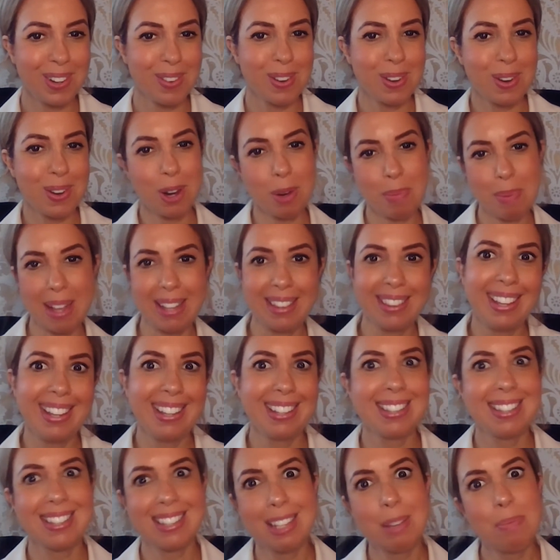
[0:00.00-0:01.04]
go to bed late
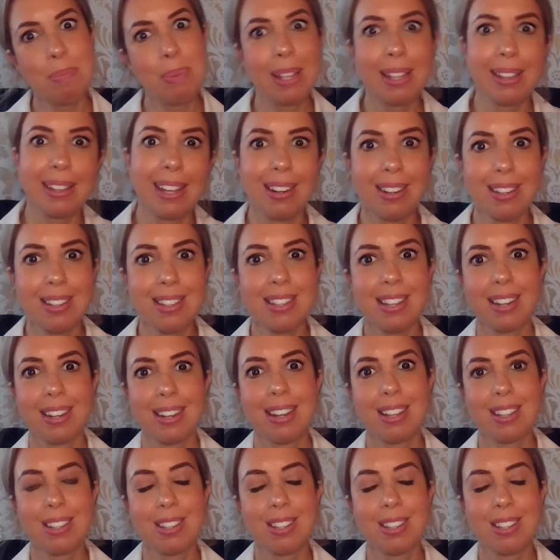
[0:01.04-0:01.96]
and sleep in late on Sunday.